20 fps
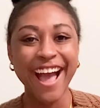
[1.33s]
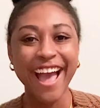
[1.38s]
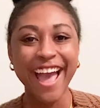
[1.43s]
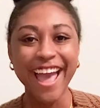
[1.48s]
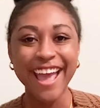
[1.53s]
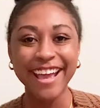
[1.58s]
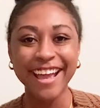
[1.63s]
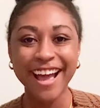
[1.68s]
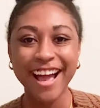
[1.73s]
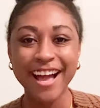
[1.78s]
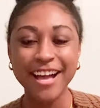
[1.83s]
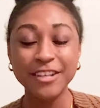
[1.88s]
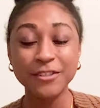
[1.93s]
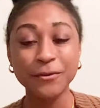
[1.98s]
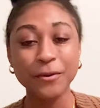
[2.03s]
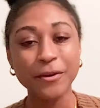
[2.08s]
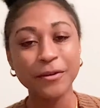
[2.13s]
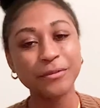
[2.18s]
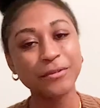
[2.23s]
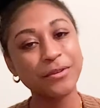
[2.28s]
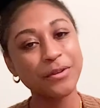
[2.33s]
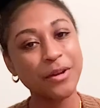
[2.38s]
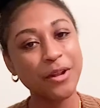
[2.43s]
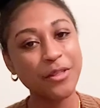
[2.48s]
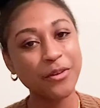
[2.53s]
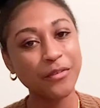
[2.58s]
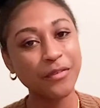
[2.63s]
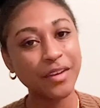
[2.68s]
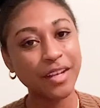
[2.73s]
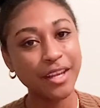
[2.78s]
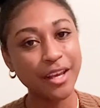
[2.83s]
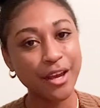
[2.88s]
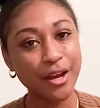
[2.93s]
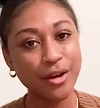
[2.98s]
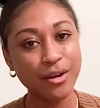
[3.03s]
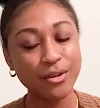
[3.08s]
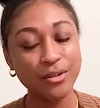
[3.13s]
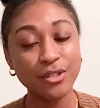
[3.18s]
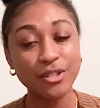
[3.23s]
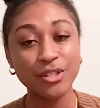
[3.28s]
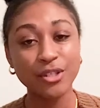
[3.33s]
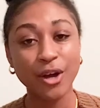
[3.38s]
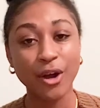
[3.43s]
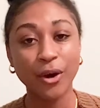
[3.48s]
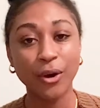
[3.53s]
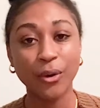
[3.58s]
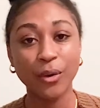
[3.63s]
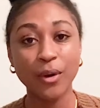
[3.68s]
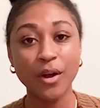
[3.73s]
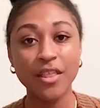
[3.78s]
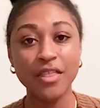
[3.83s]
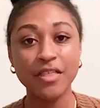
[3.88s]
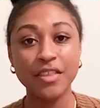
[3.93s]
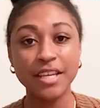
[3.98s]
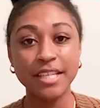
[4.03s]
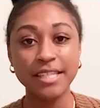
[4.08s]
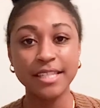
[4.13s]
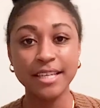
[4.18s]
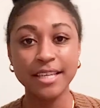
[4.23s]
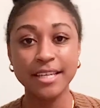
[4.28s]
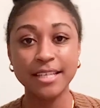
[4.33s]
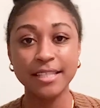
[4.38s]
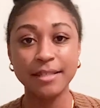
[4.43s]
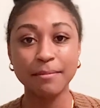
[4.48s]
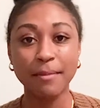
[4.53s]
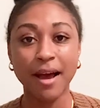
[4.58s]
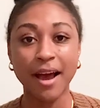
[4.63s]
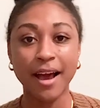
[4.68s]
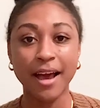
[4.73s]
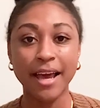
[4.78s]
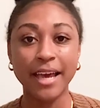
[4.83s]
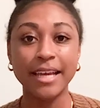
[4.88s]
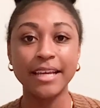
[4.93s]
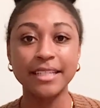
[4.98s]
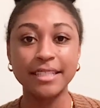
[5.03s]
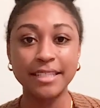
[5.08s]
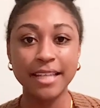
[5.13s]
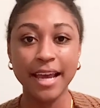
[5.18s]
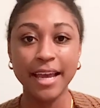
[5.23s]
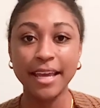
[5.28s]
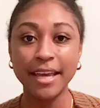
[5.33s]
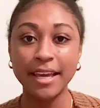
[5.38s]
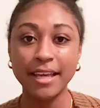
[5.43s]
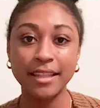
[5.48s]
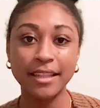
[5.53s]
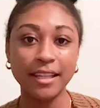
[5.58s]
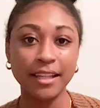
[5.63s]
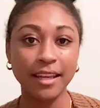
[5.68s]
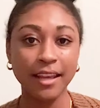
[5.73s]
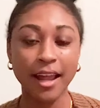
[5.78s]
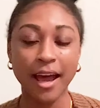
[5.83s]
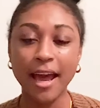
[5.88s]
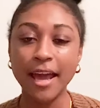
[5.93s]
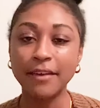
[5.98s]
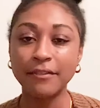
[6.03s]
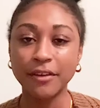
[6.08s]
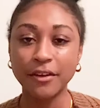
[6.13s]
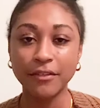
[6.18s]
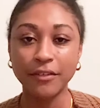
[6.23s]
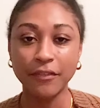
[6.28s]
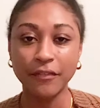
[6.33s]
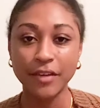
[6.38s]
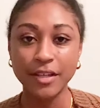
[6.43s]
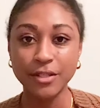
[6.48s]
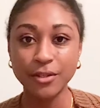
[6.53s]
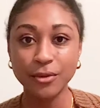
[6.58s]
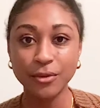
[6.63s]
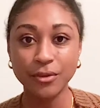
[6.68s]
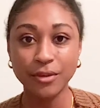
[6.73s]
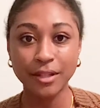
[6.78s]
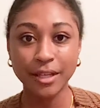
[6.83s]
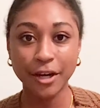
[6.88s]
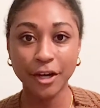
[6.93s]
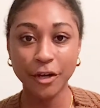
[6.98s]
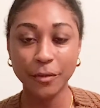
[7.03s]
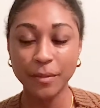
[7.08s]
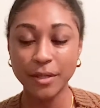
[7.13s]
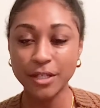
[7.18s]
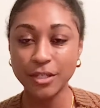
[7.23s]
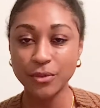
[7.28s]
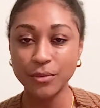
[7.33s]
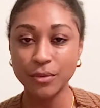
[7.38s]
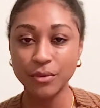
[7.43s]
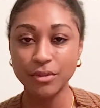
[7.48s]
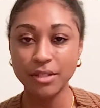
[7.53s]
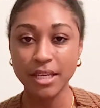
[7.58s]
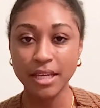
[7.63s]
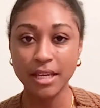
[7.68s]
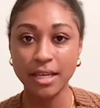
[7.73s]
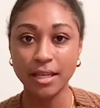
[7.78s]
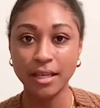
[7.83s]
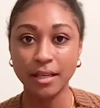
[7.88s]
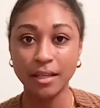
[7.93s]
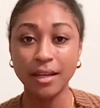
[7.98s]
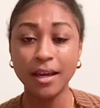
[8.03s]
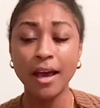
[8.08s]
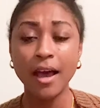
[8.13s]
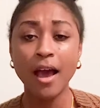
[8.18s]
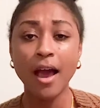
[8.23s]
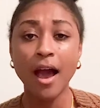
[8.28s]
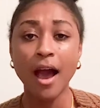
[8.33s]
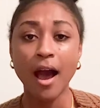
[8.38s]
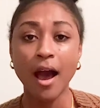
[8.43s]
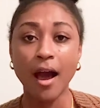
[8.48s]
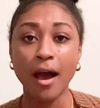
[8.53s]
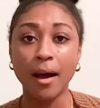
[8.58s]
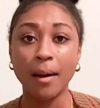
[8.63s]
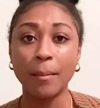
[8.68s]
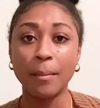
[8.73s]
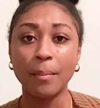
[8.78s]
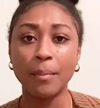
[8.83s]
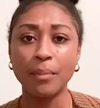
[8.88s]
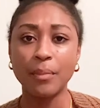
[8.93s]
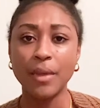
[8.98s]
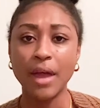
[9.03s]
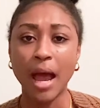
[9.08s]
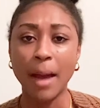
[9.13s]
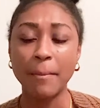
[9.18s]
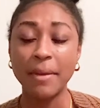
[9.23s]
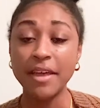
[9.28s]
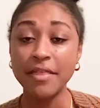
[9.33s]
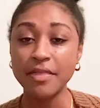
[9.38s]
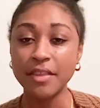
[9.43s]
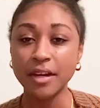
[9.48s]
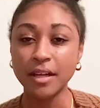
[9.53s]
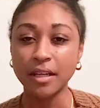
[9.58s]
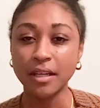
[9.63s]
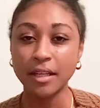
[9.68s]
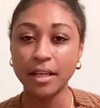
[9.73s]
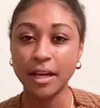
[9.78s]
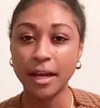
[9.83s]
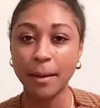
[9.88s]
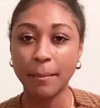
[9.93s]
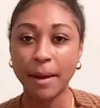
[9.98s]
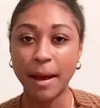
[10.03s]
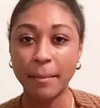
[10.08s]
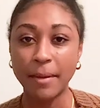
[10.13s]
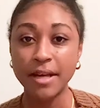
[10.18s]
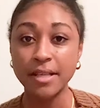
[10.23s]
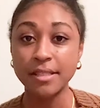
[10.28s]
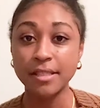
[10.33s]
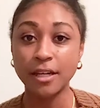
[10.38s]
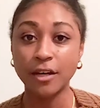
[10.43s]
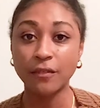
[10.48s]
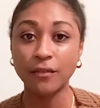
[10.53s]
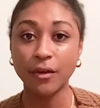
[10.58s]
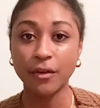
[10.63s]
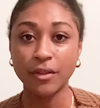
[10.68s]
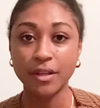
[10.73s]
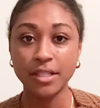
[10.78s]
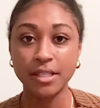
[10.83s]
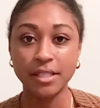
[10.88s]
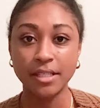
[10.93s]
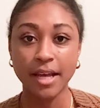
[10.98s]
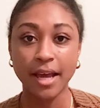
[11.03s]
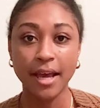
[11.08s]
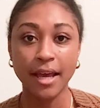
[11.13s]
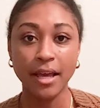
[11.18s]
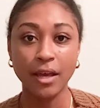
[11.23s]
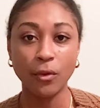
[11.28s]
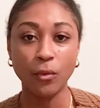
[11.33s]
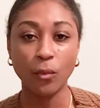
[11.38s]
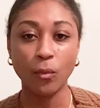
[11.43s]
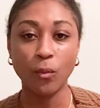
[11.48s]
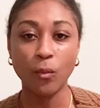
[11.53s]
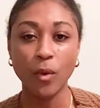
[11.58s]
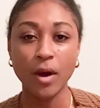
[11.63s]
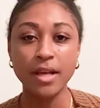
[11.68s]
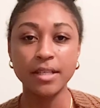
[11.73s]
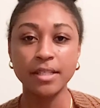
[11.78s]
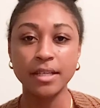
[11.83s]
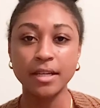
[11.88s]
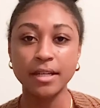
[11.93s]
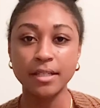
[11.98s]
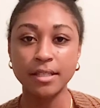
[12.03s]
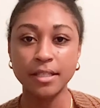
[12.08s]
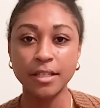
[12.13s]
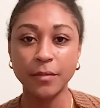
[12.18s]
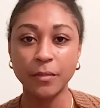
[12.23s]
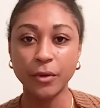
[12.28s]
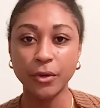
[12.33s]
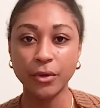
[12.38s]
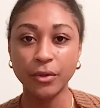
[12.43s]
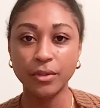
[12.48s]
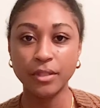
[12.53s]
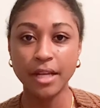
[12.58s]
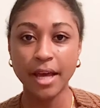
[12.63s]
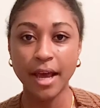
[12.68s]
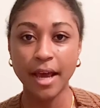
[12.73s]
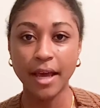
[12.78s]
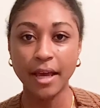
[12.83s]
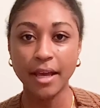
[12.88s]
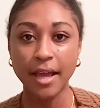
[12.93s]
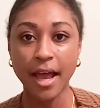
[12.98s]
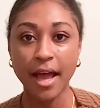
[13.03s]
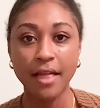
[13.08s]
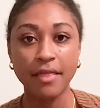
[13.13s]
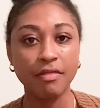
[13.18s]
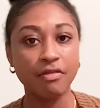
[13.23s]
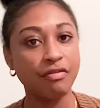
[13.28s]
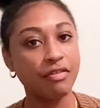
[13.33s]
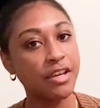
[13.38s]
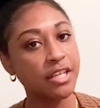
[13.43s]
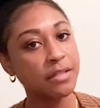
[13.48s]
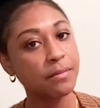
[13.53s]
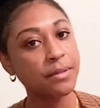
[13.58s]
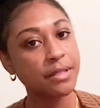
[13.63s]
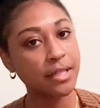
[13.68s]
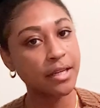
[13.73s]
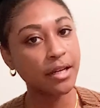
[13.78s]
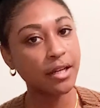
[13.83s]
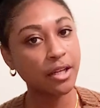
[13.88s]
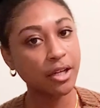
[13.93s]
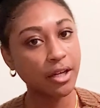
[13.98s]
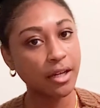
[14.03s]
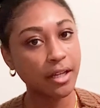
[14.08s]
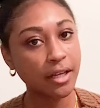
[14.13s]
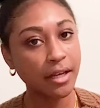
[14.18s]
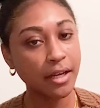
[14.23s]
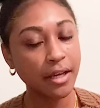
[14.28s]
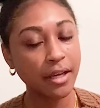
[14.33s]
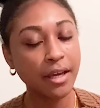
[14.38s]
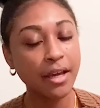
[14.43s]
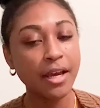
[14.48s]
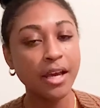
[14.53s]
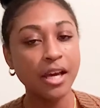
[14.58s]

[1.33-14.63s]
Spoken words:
Hey guys, welcome to another video. So this is my day in the life of a physical therapist routine. I'm in the clinic by myself on this day. It wasn't a typical day at this particular clinic